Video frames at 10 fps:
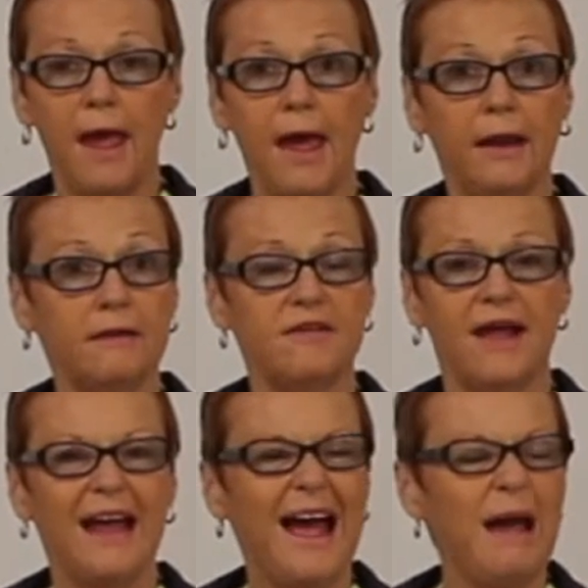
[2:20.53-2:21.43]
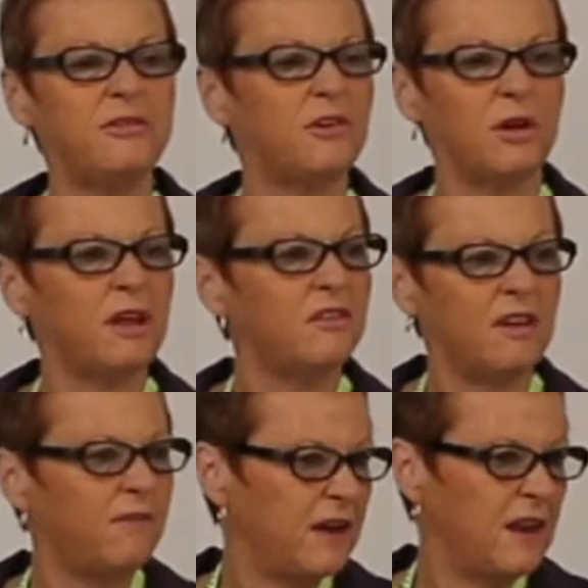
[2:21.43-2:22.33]
And it's like, I was cooking
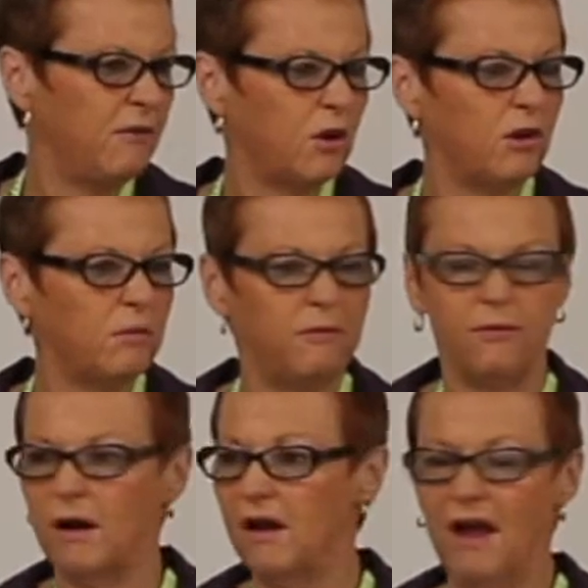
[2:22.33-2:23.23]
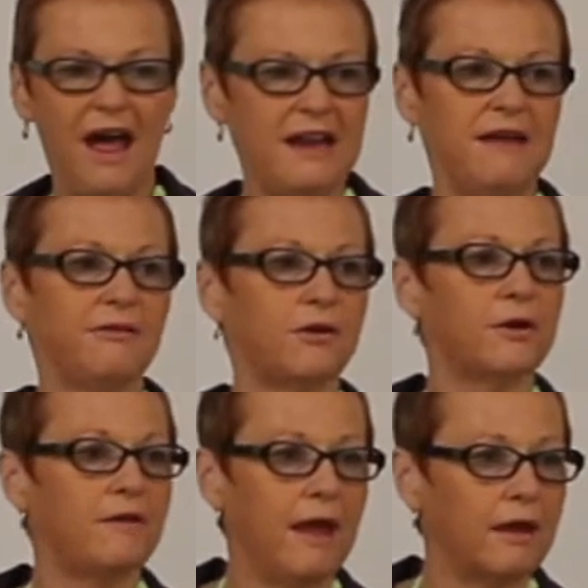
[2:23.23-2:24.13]
stuff I'd never cooked before. I'd never
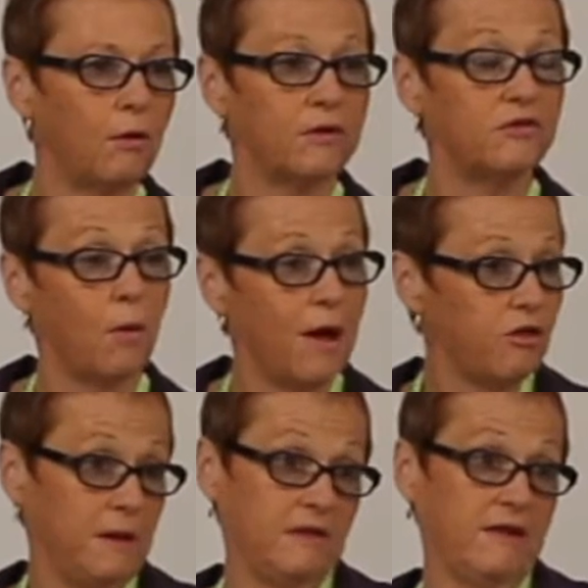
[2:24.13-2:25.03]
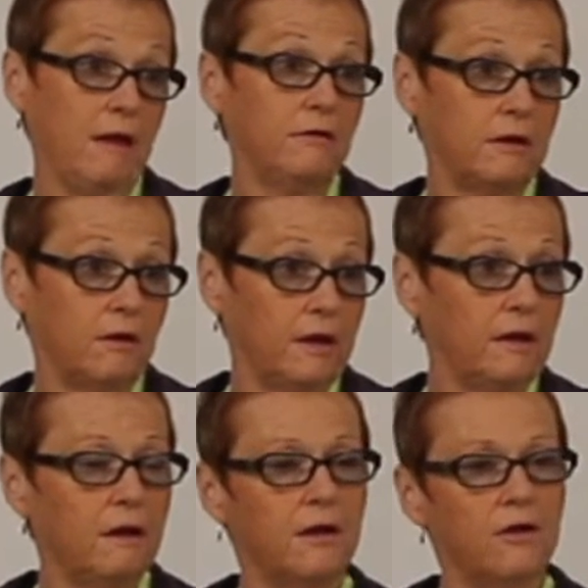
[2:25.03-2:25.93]
cooked acorn squash, but it sounded good.